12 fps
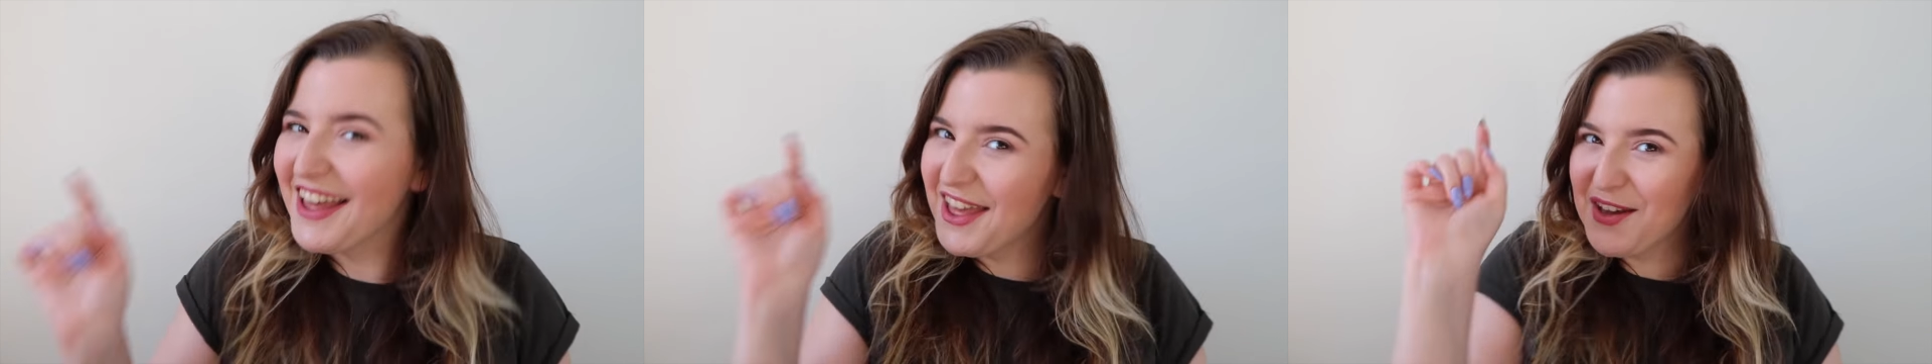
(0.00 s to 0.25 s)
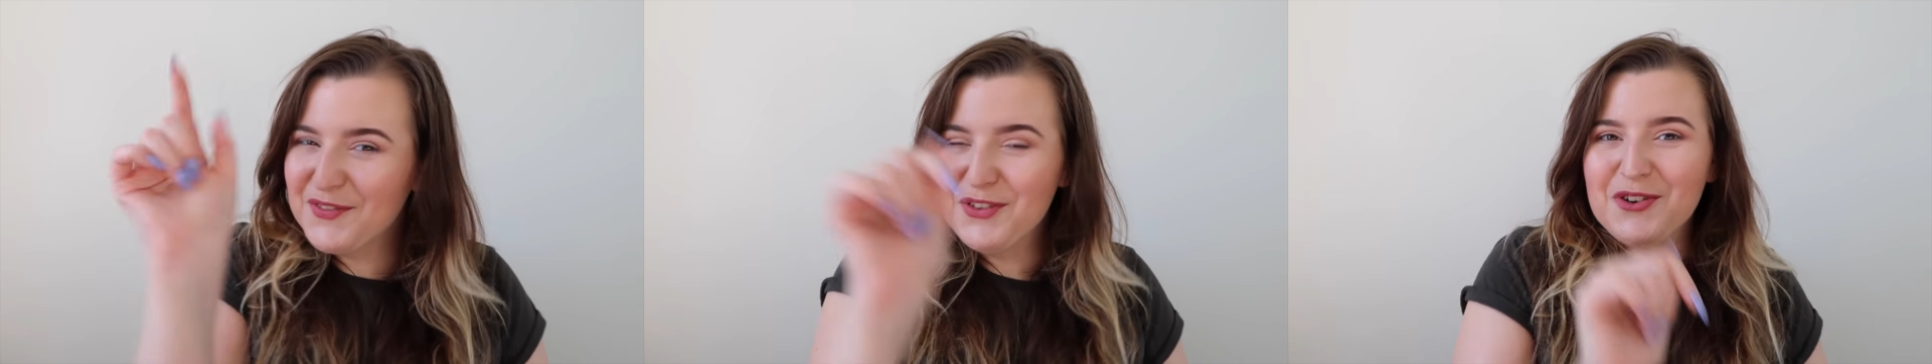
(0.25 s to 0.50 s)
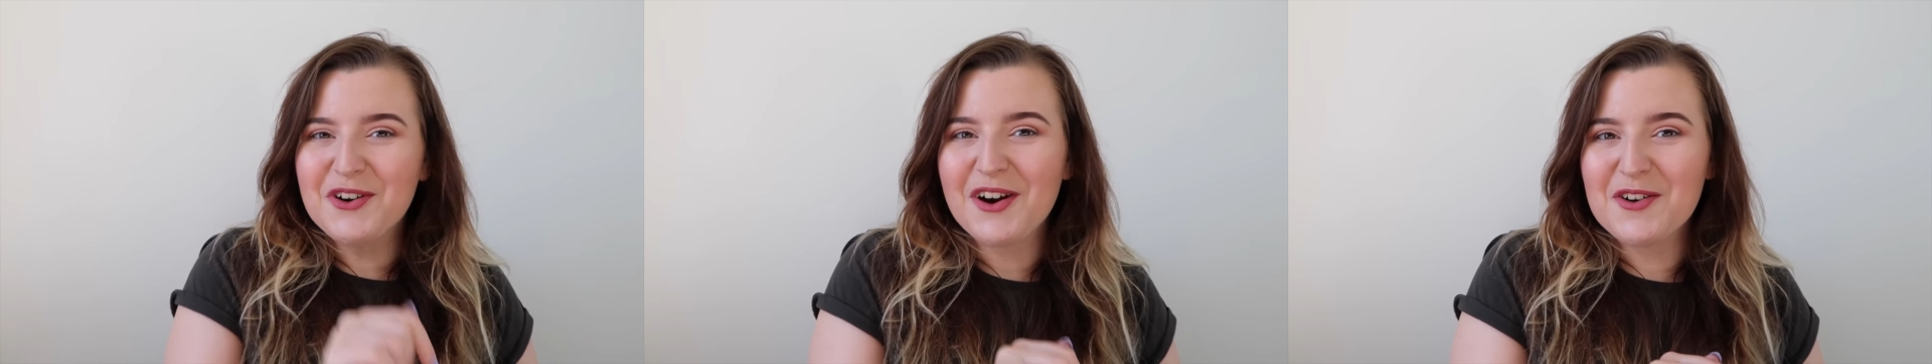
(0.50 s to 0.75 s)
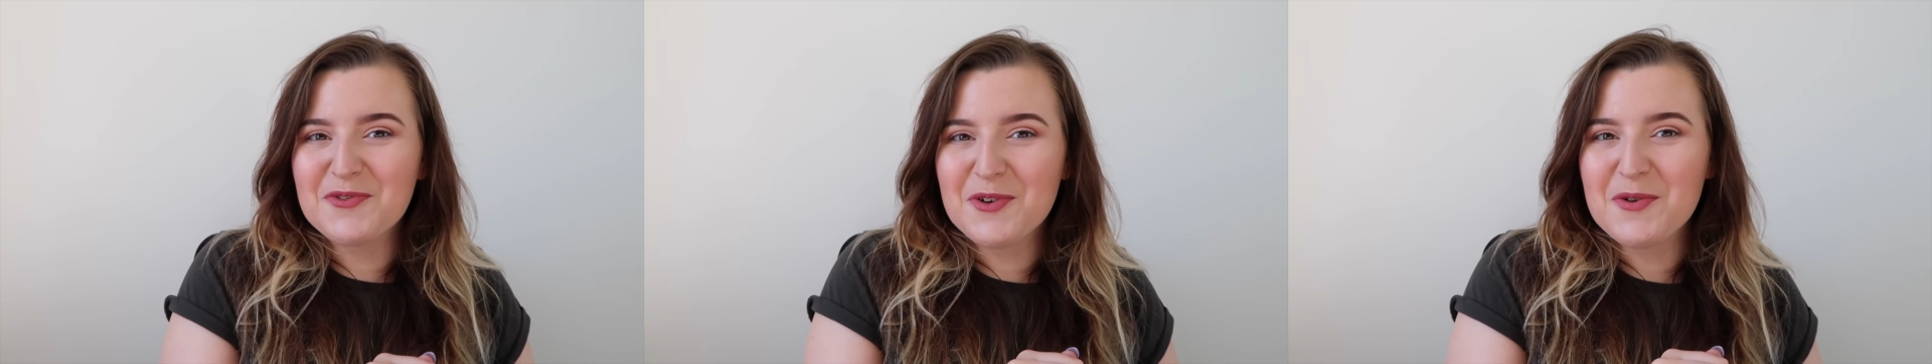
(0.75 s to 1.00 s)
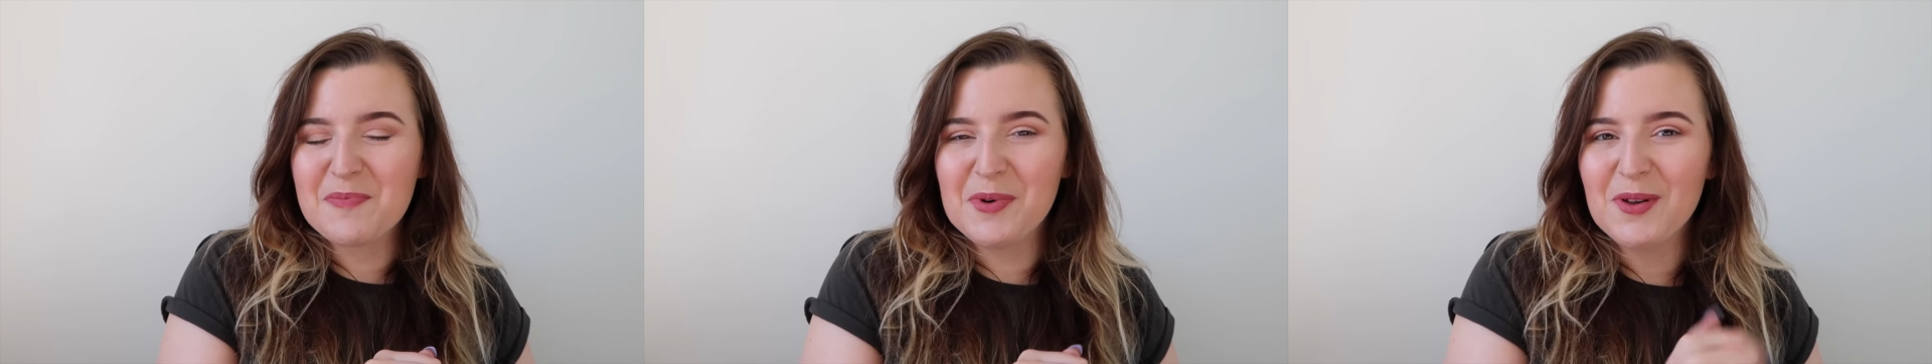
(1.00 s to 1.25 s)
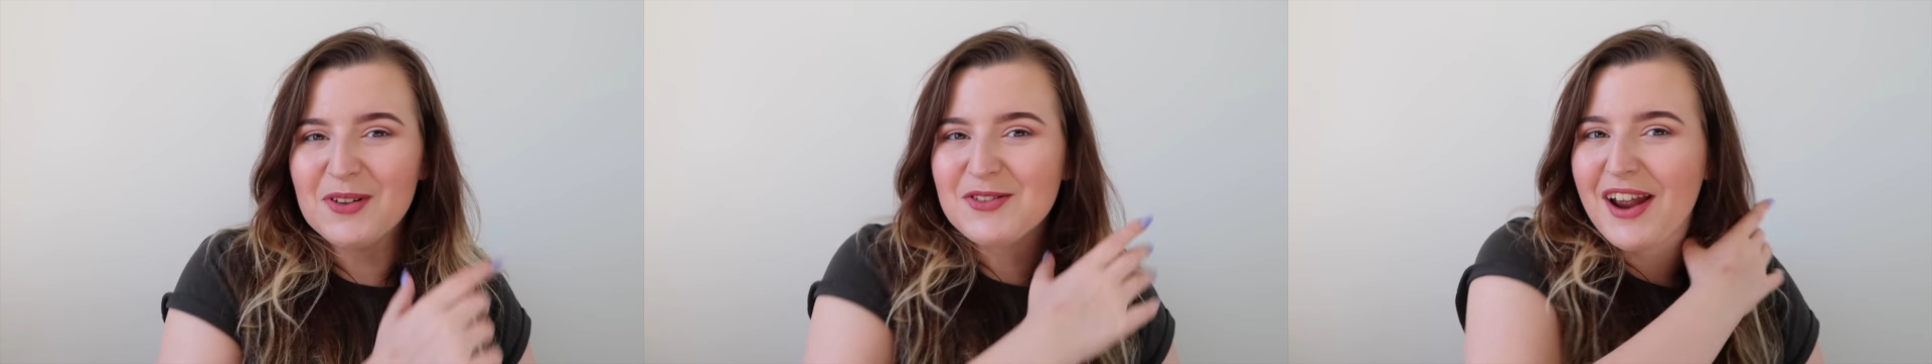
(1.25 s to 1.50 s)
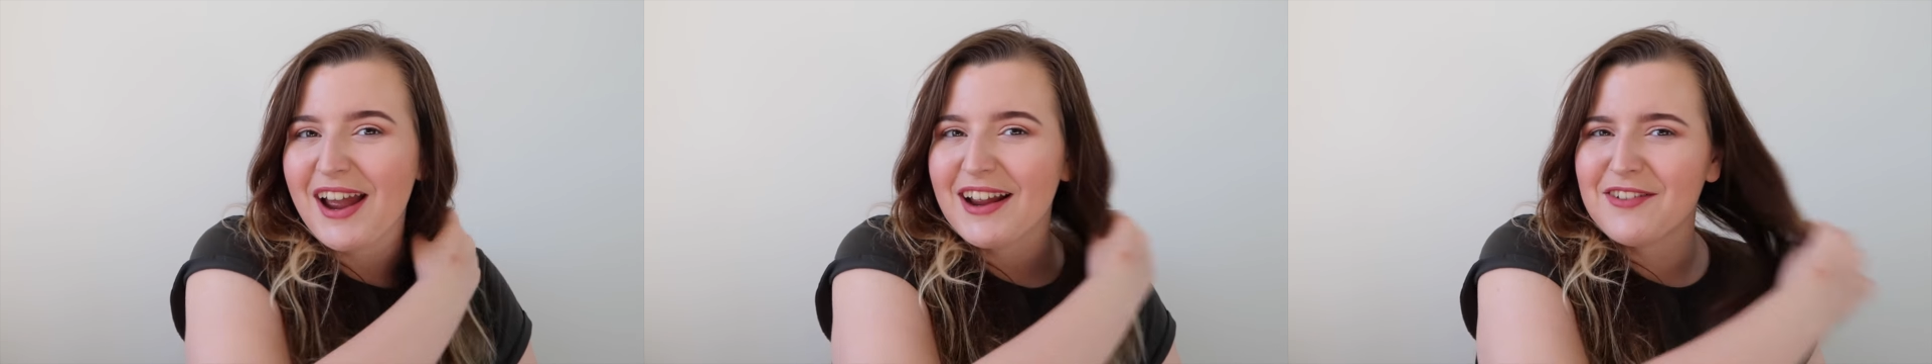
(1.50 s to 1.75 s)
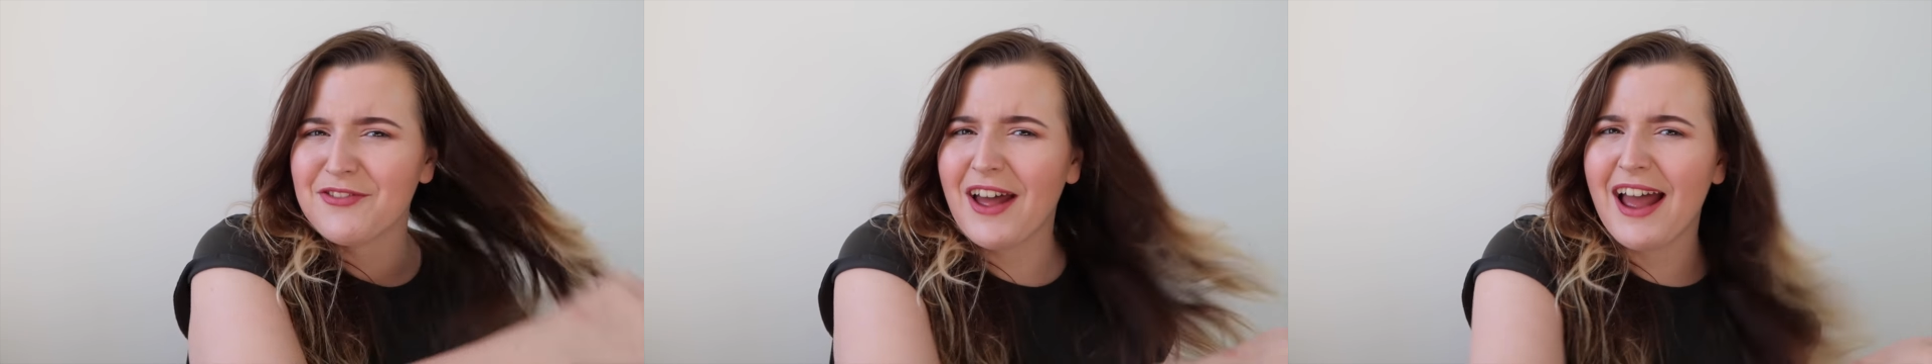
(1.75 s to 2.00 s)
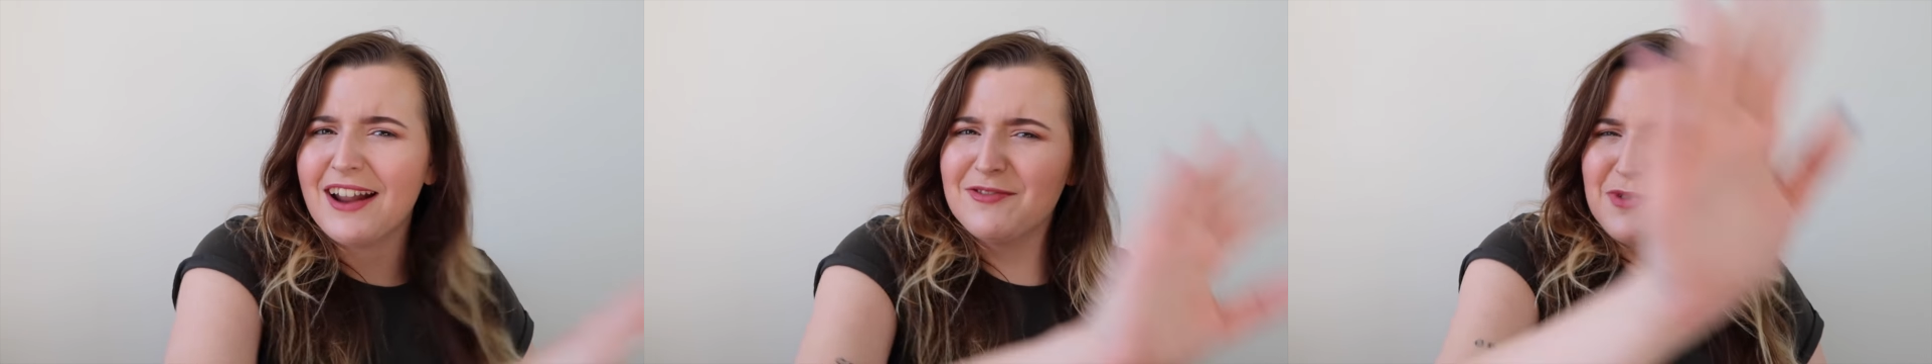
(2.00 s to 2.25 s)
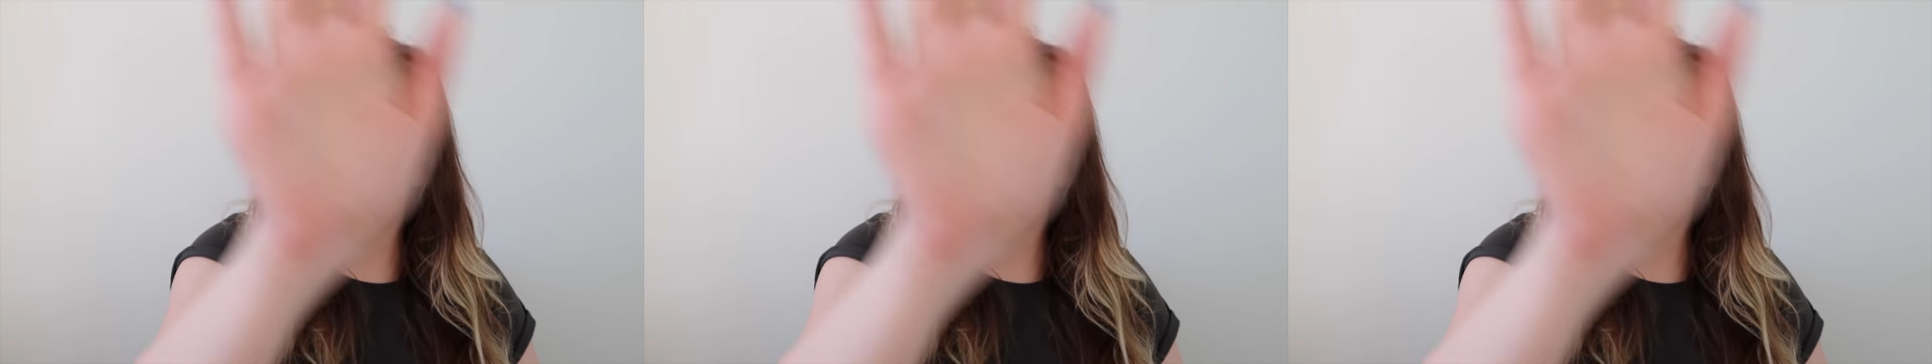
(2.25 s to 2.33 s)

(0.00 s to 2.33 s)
If you are a RuPaul drag fan,